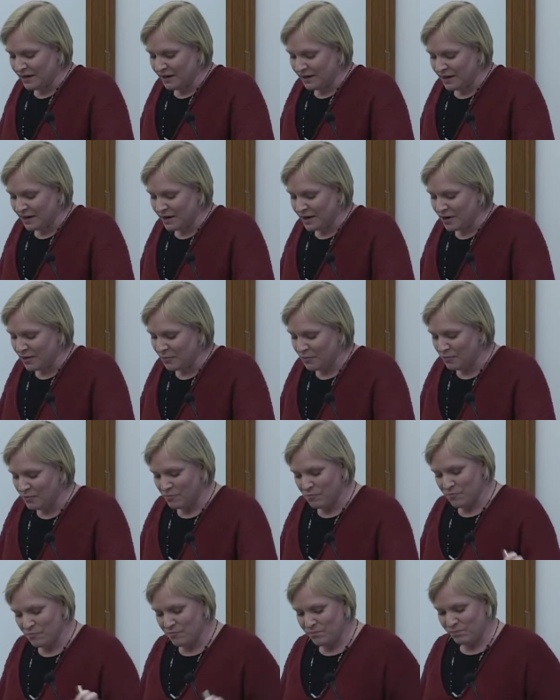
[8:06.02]
Um,
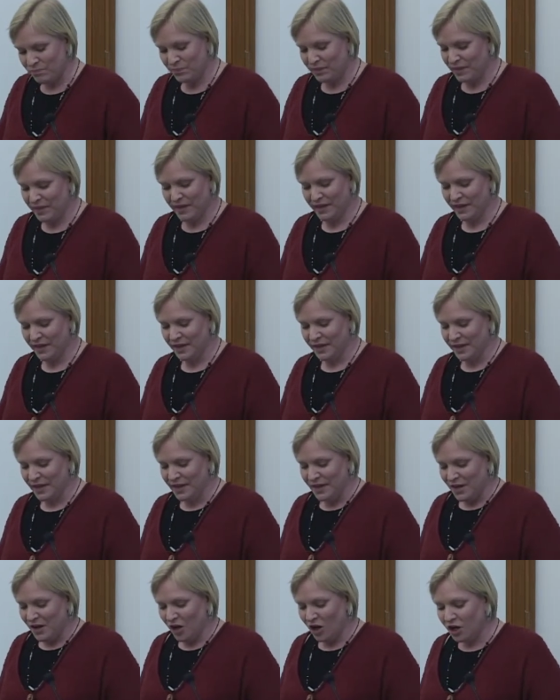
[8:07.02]

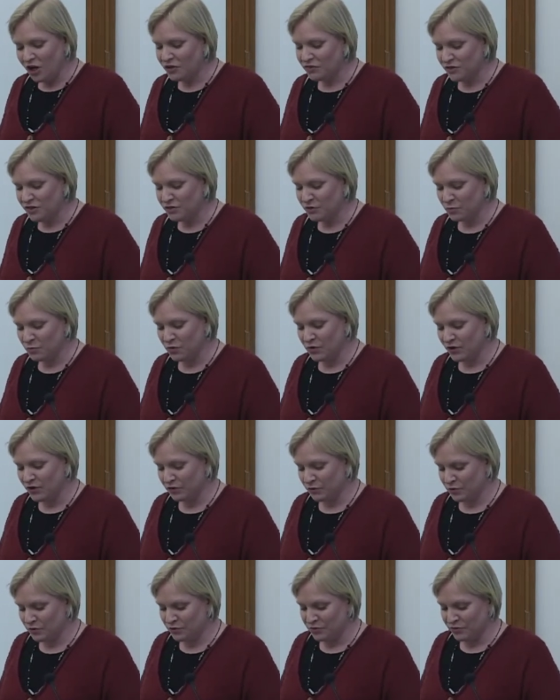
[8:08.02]
all of these
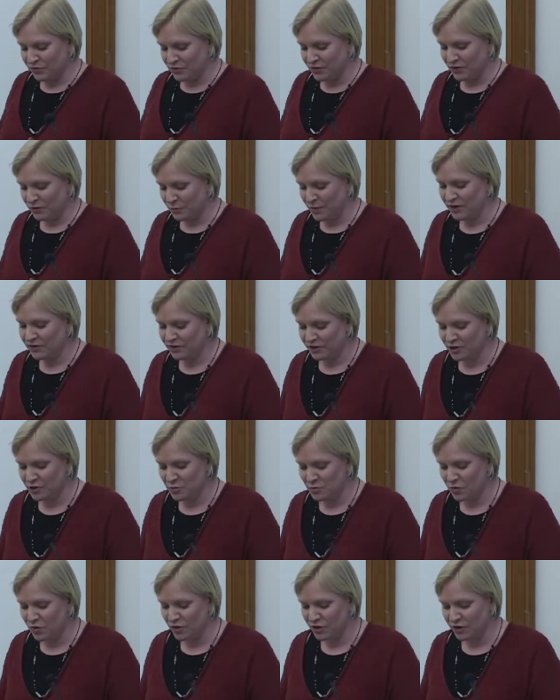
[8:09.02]
points were especially
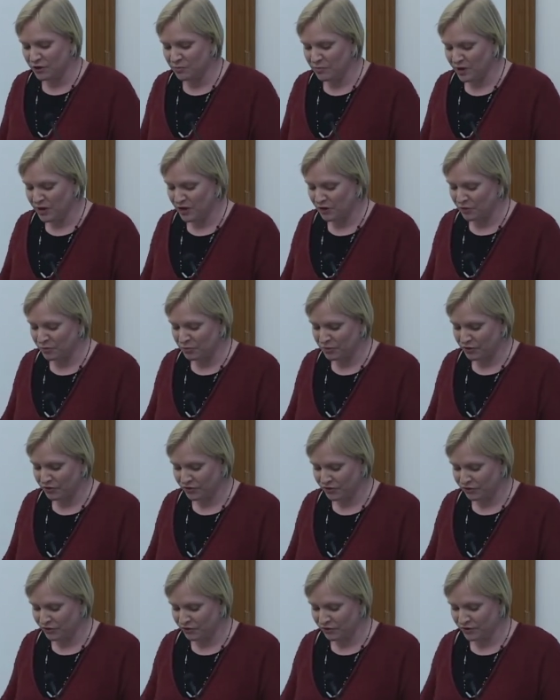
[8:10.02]
important in my own
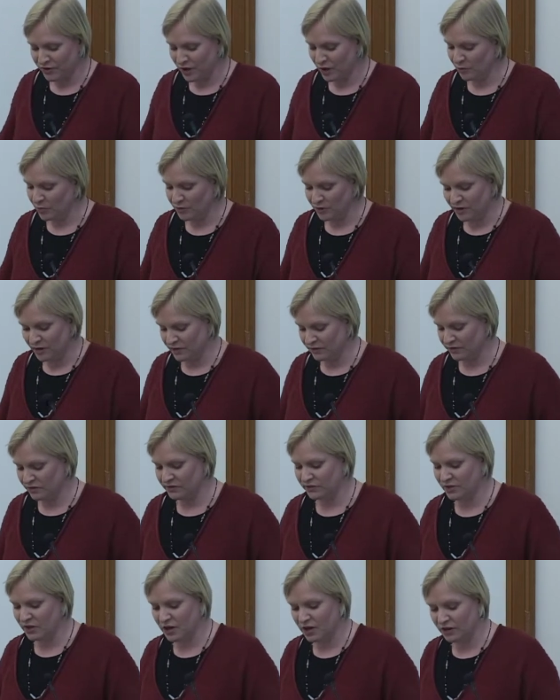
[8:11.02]
personal development as a
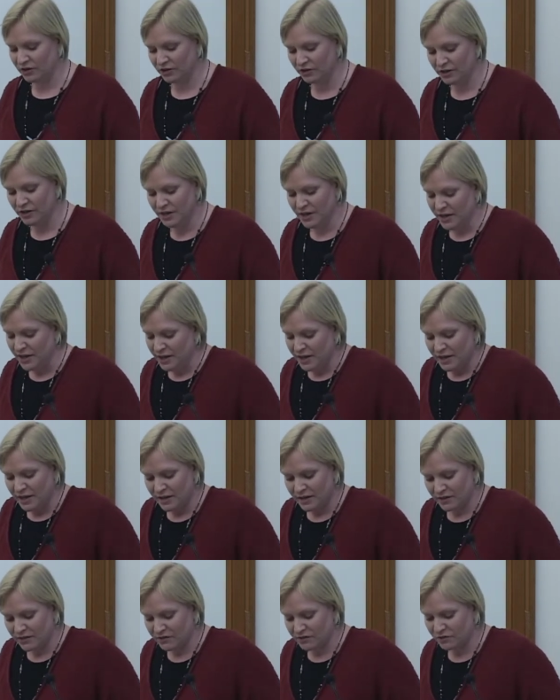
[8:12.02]
scholar
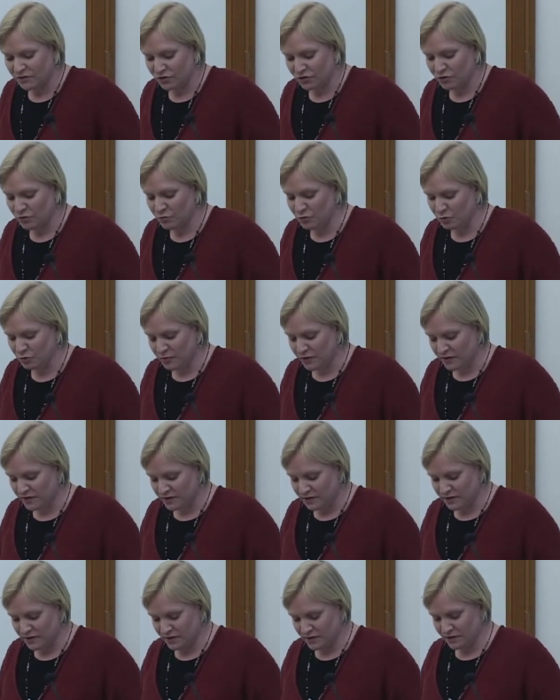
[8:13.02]
and as a social
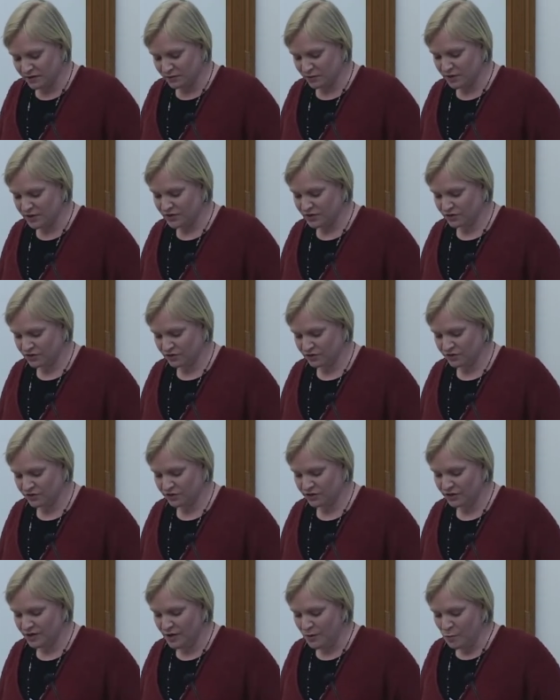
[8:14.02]
movements researcher.
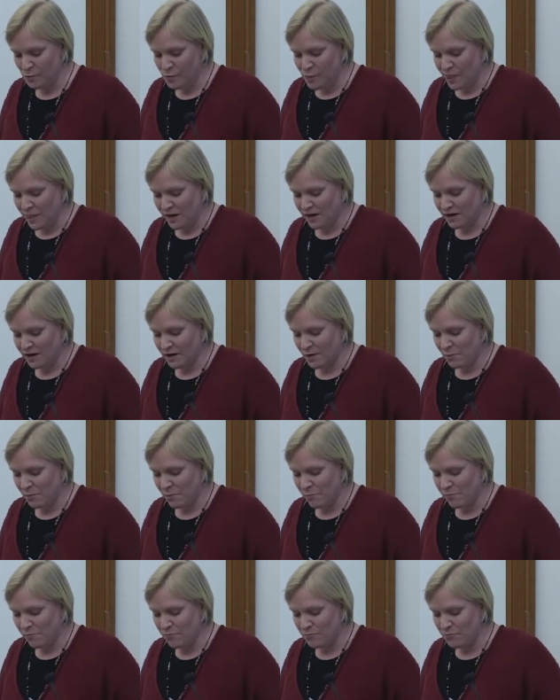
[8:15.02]
Um,